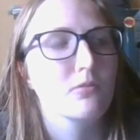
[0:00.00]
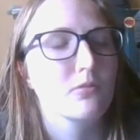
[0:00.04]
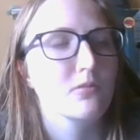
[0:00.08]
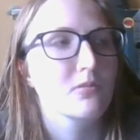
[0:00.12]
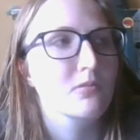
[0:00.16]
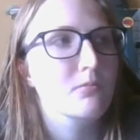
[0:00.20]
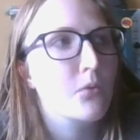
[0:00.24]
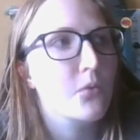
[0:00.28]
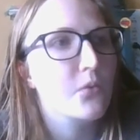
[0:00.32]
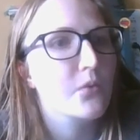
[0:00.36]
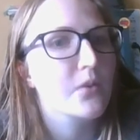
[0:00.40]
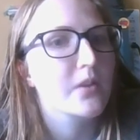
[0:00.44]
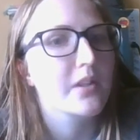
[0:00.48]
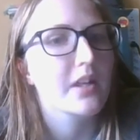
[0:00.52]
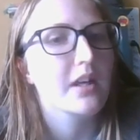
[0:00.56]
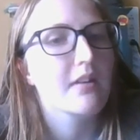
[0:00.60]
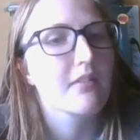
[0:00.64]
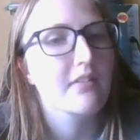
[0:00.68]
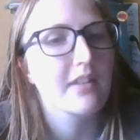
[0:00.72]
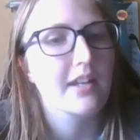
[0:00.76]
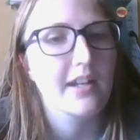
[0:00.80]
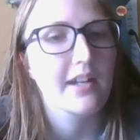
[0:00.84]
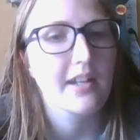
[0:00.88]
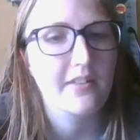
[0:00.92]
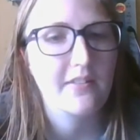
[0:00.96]
rooms
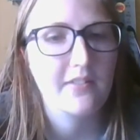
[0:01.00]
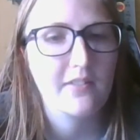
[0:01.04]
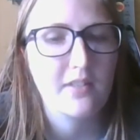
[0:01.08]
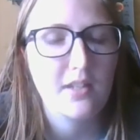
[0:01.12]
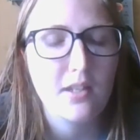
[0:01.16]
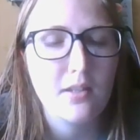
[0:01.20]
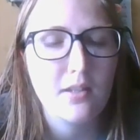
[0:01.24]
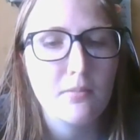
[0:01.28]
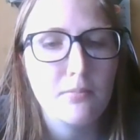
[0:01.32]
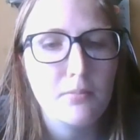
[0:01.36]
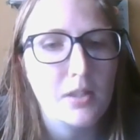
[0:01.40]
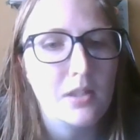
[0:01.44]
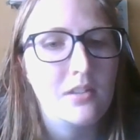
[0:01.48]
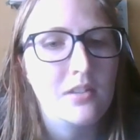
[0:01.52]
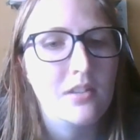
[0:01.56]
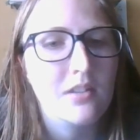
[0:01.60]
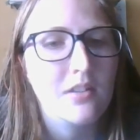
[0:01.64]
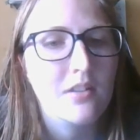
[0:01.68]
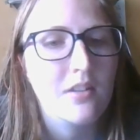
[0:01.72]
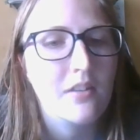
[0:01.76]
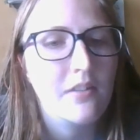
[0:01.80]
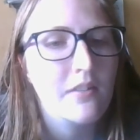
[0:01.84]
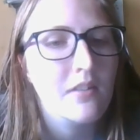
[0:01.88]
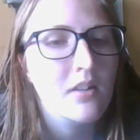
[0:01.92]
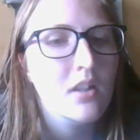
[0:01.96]
without asking
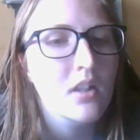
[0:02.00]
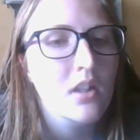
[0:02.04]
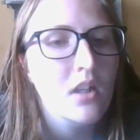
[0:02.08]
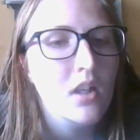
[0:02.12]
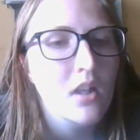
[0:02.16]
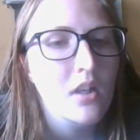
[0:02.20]
because